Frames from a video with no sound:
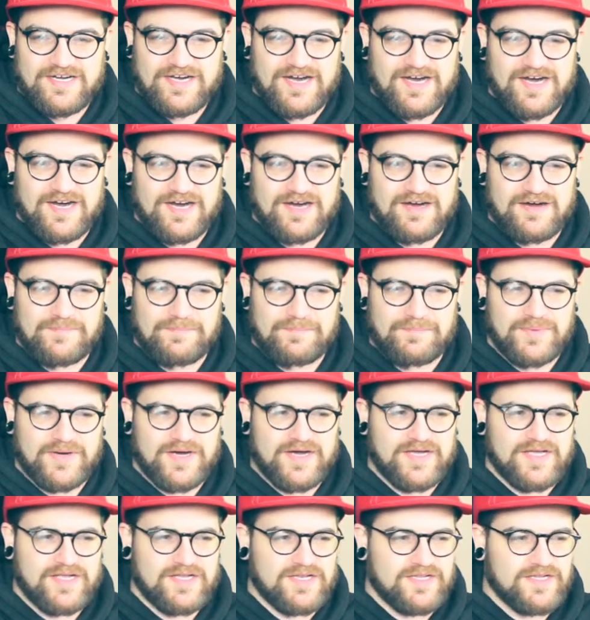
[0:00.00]

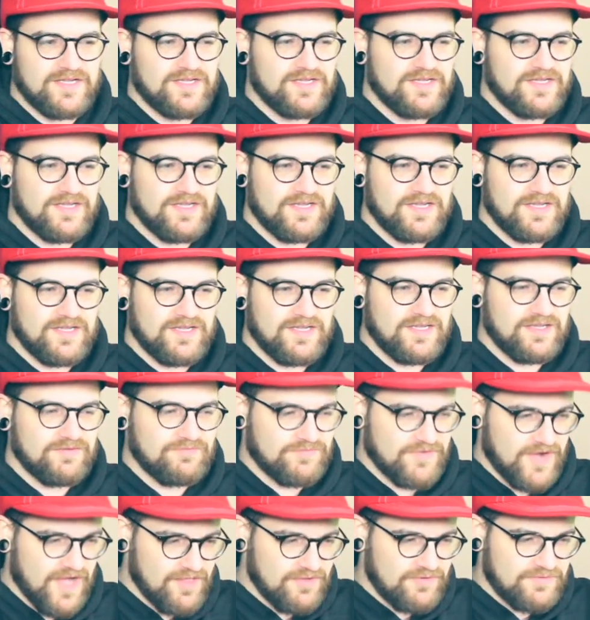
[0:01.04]
But he
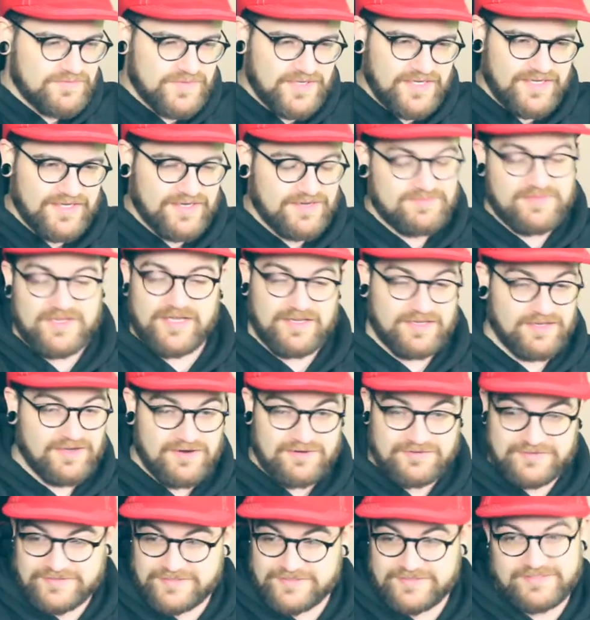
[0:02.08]
followed me, and I'm like,
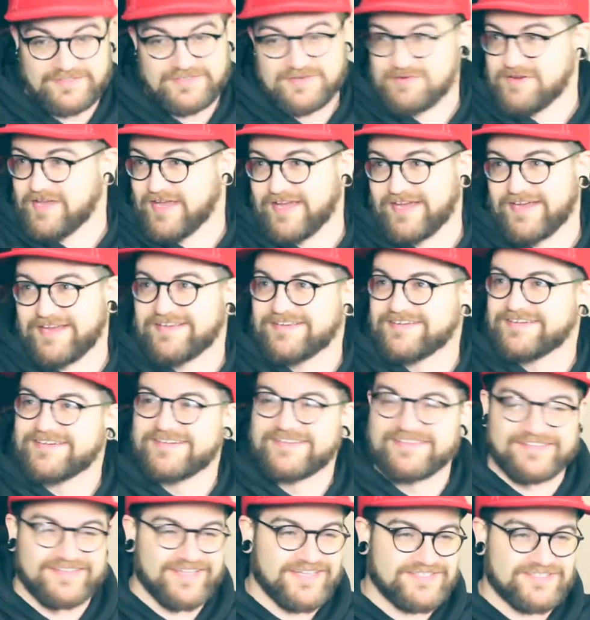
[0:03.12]
yo, okay.
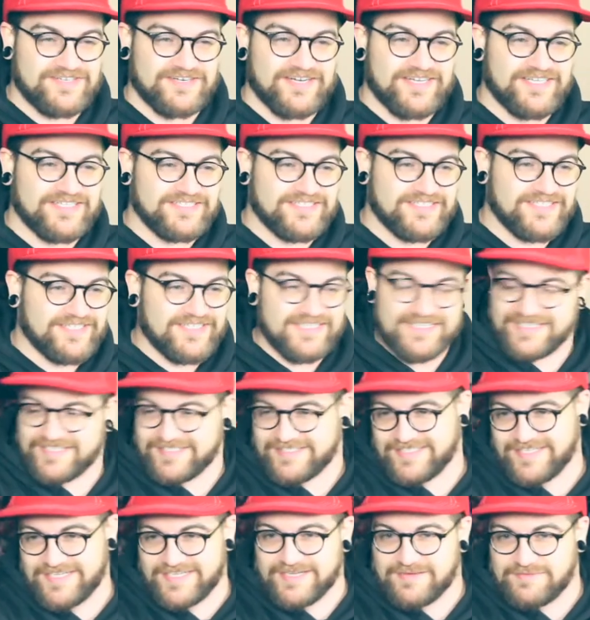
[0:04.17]
That's crazy. And then he
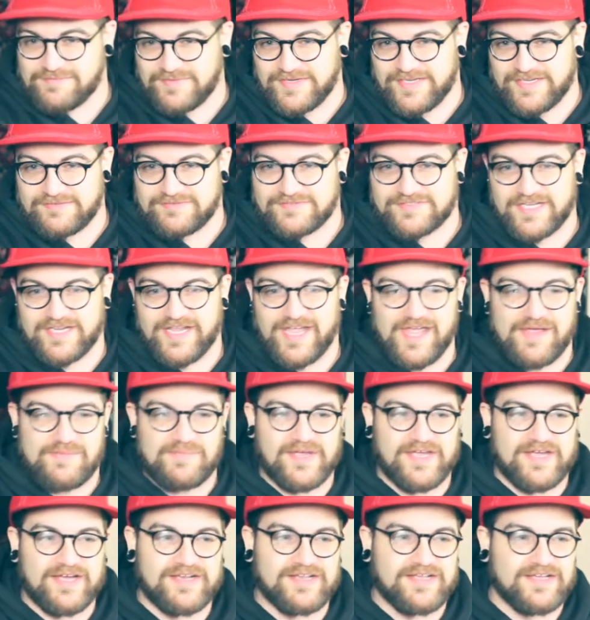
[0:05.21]
DM'd me and was like, hey
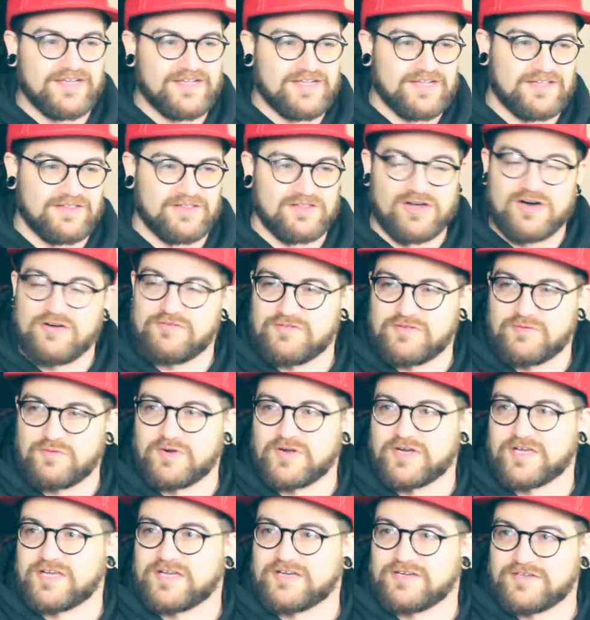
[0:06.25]
man, love the
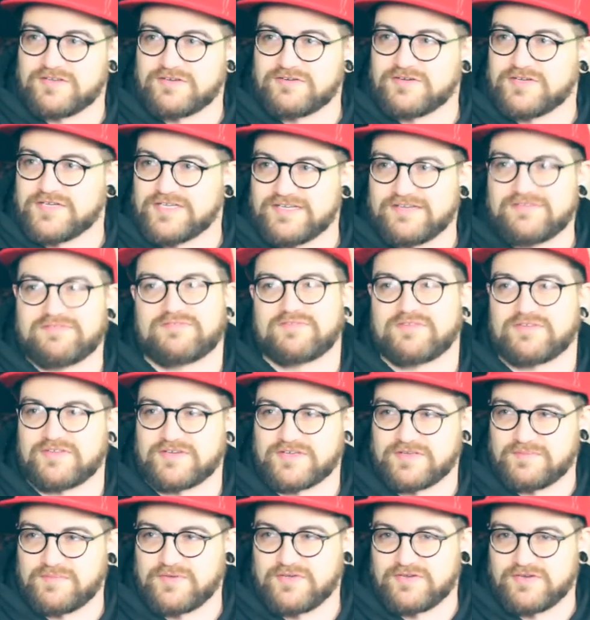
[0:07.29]
work you're doing for the
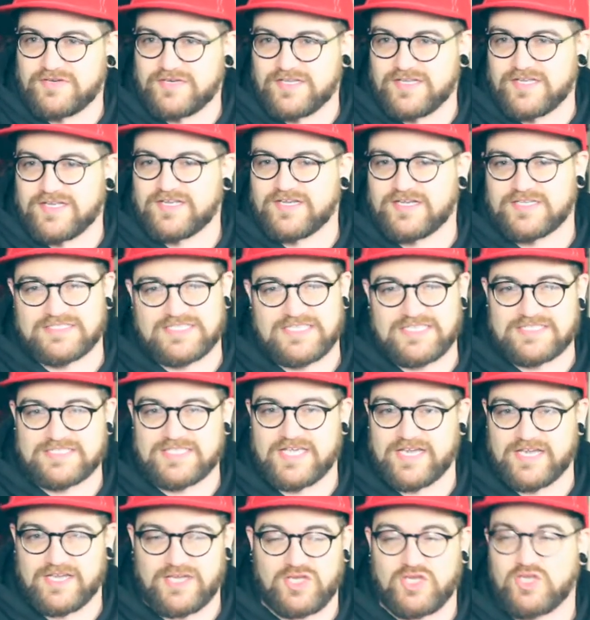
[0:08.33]
community. Cause he's
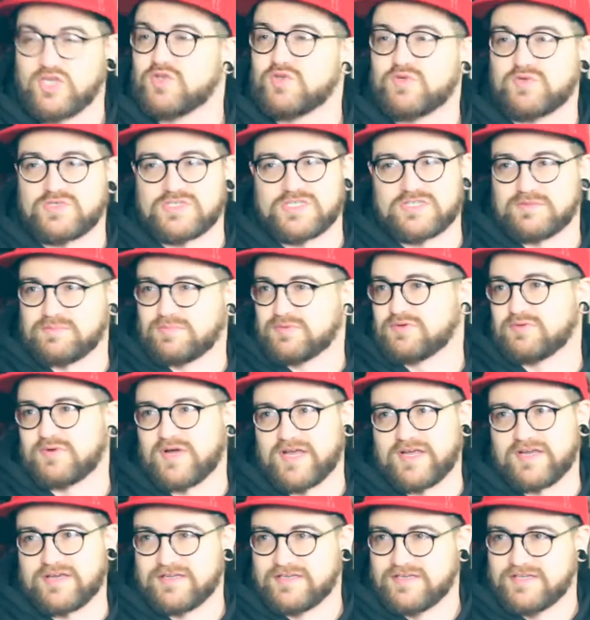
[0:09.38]
like huge in the blue
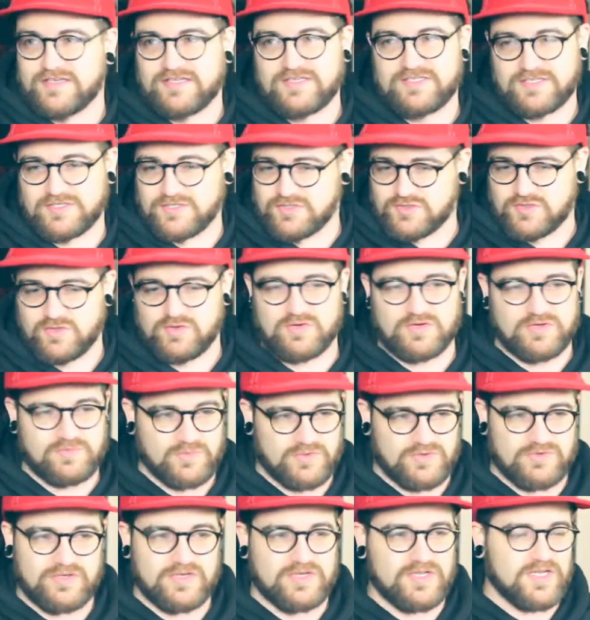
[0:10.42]
white control
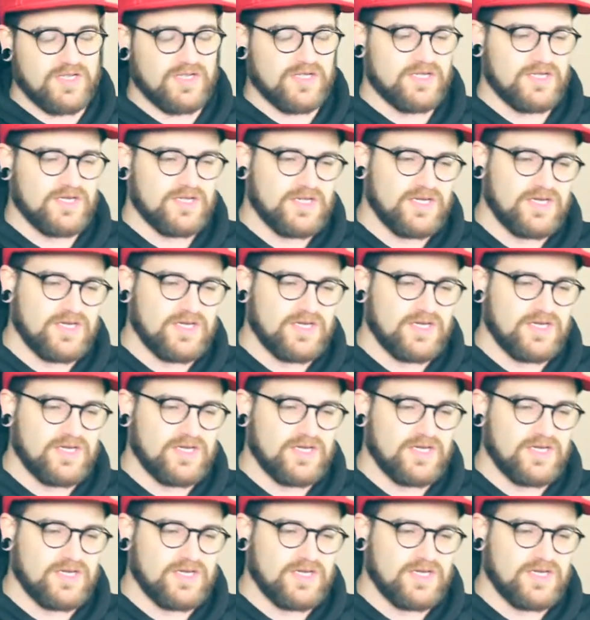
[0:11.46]
community.